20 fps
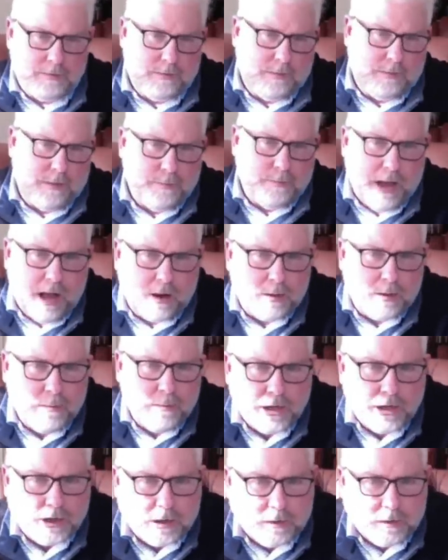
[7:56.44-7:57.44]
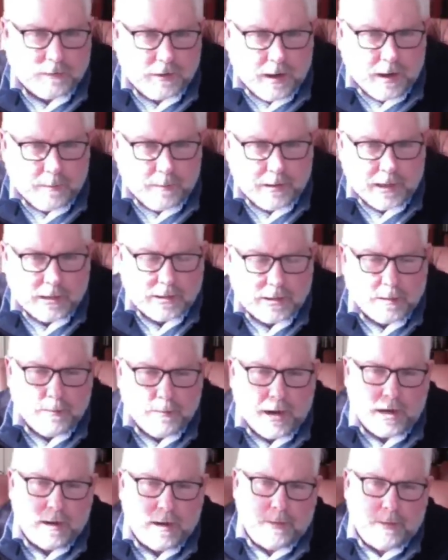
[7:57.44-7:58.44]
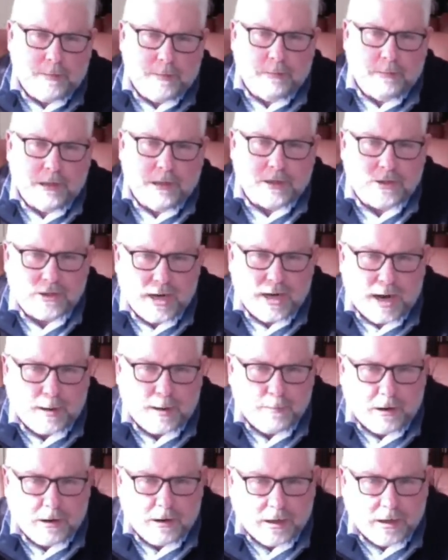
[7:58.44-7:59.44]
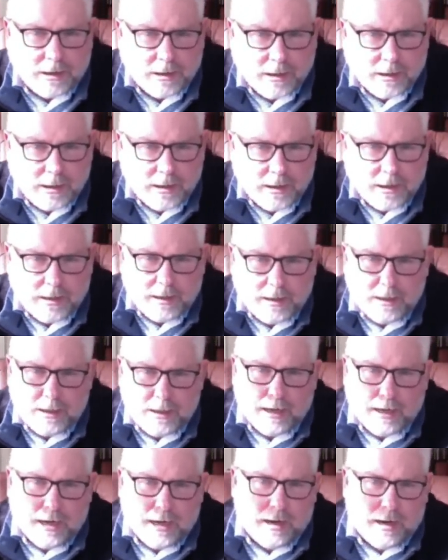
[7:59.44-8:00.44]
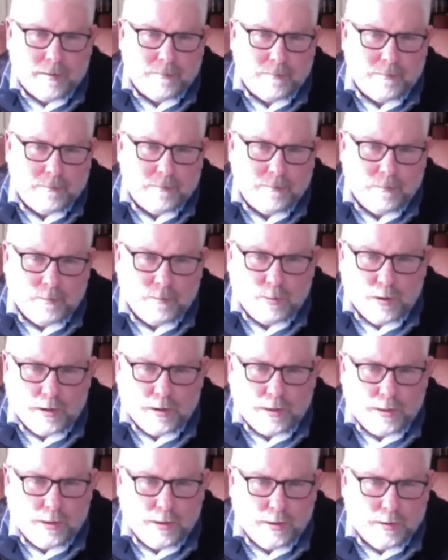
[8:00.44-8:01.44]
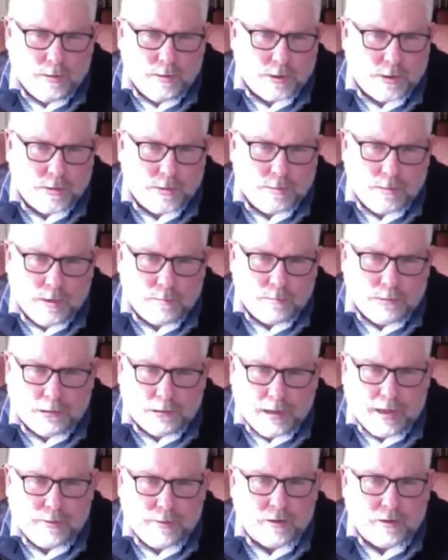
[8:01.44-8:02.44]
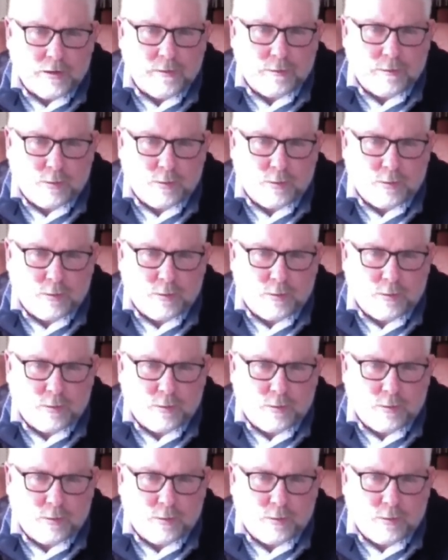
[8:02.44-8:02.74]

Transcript: amalgamation of companies that make up the public stock market, with just a plethora of